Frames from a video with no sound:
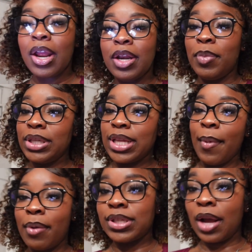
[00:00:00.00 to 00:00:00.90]
The mixtape
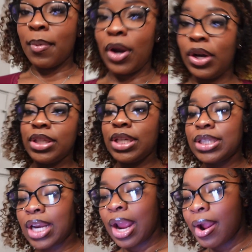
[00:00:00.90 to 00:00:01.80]
I was talking about earlier
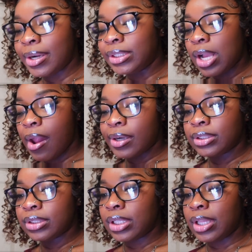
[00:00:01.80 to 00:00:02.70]
today.
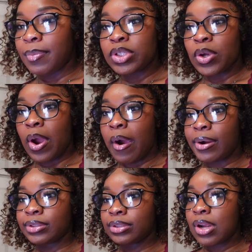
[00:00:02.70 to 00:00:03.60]
Let me show y'all.